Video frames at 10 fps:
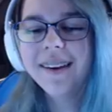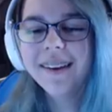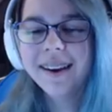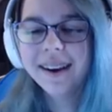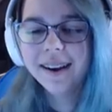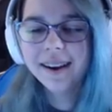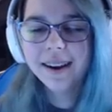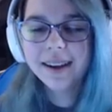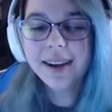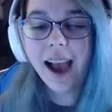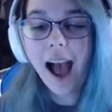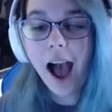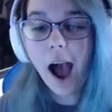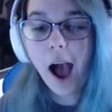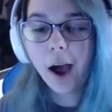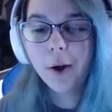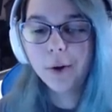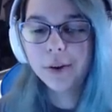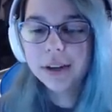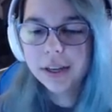This go.
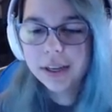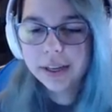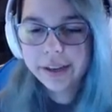You can take it.